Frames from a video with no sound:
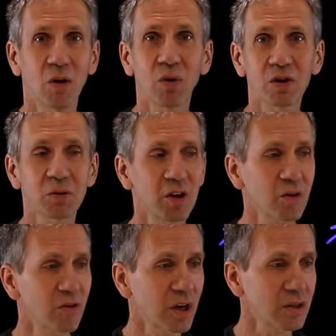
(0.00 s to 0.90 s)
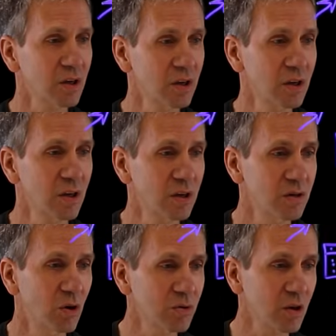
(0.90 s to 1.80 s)
What are some other things?
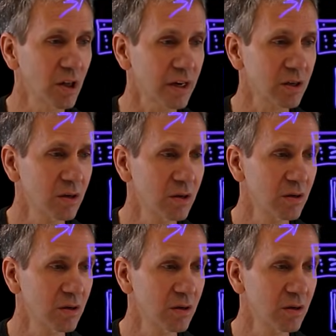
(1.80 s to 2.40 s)
Don't click.